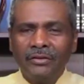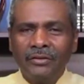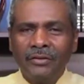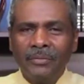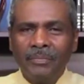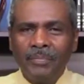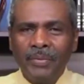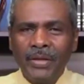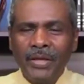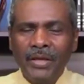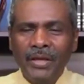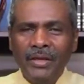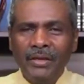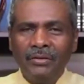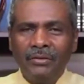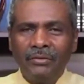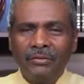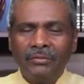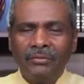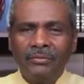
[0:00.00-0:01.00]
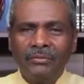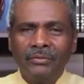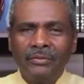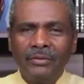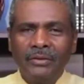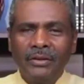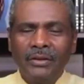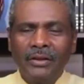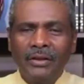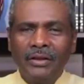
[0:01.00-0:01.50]
the peel
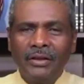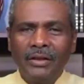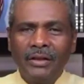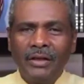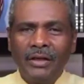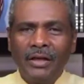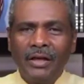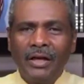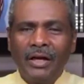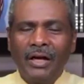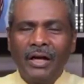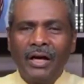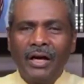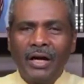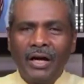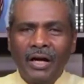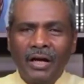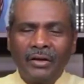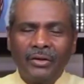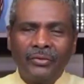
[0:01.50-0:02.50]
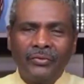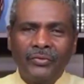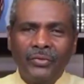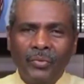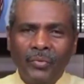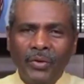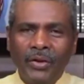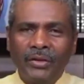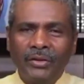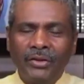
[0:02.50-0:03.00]
out of the
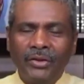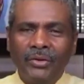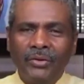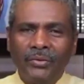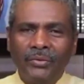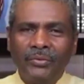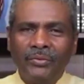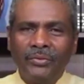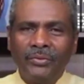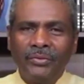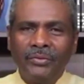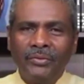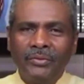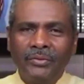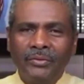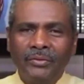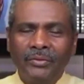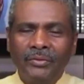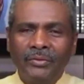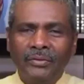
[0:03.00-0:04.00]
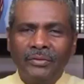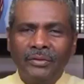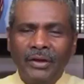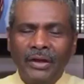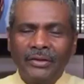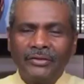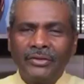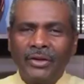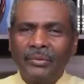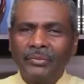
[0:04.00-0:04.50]
window
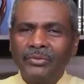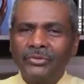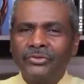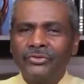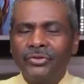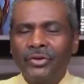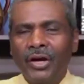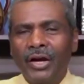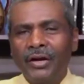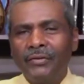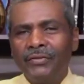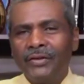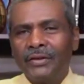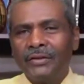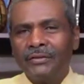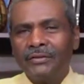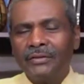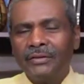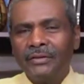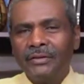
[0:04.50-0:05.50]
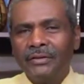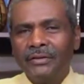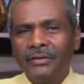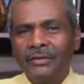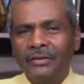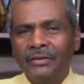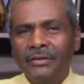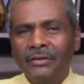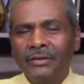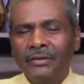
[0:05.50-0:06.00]
as I was driving
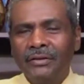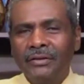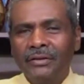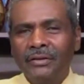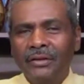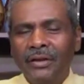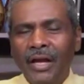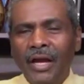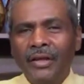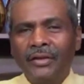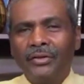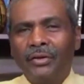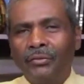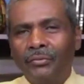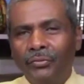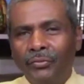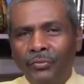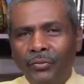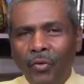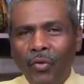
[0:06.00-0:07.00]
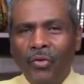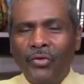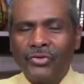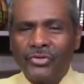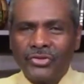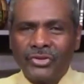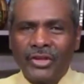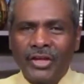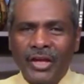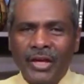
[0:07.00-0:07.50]
and a
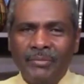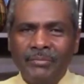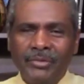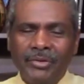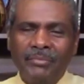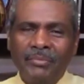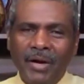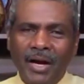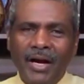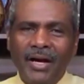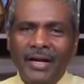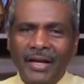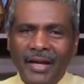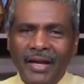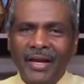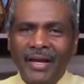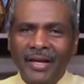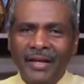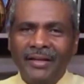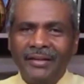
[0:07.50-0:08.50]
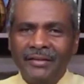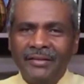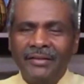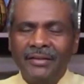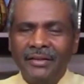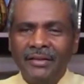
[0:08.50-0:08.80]
voice came to my head